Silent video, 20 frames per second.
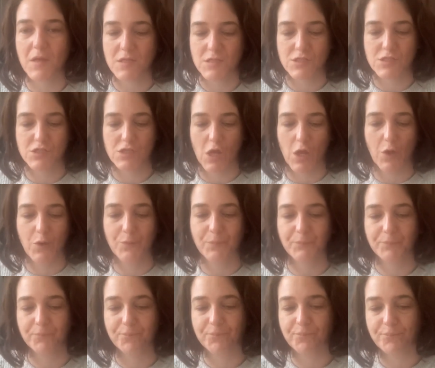So
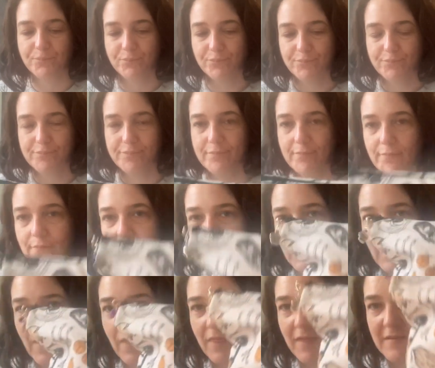
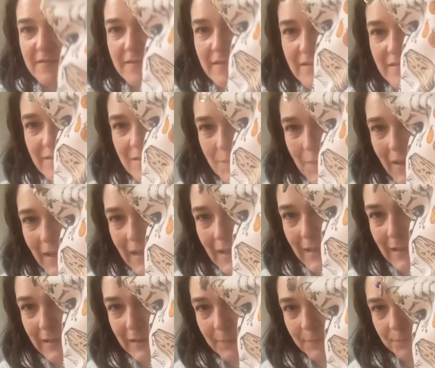this is the
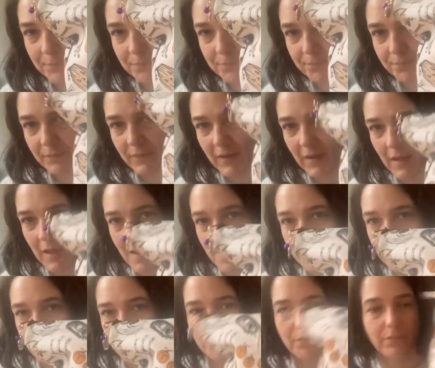bag.
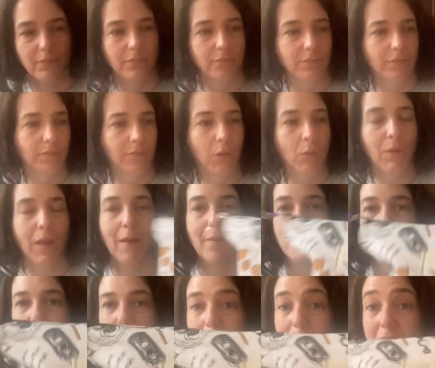Oh yeah,
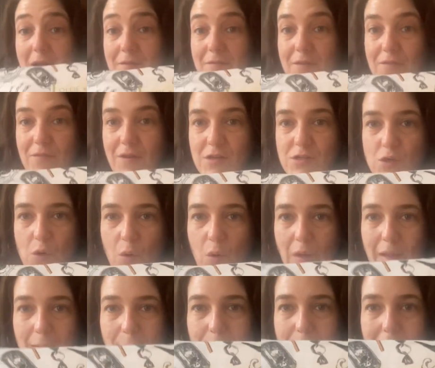by my lovely friend
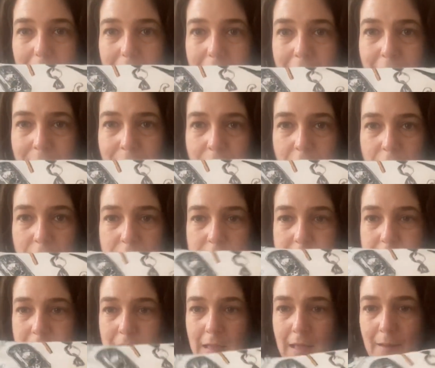Ollie and Bella. Can you
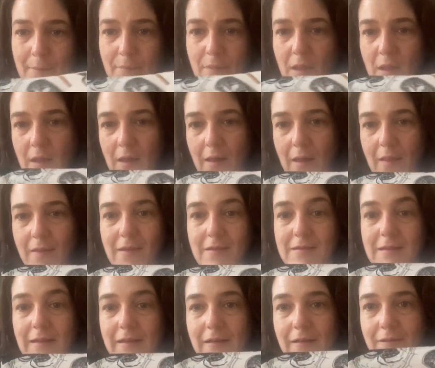see that? And there's
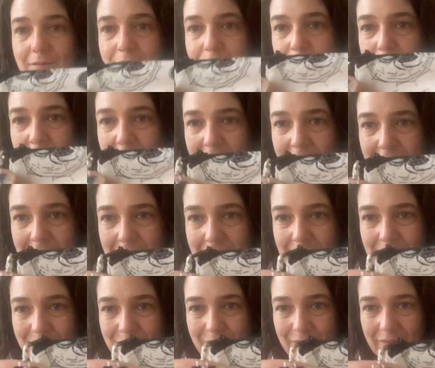my little
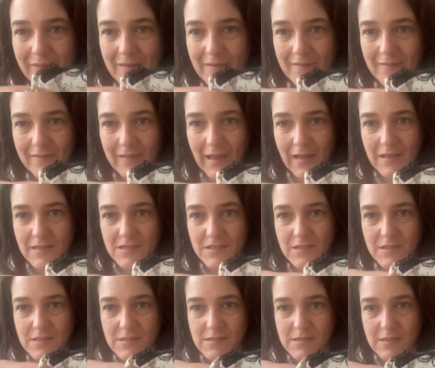
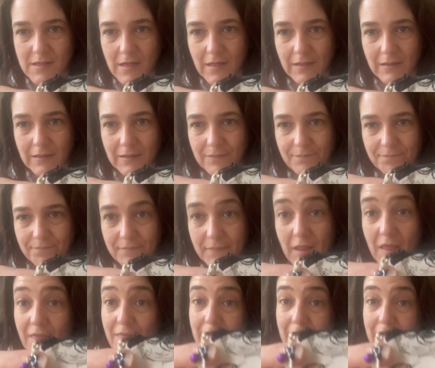skeleton skull at the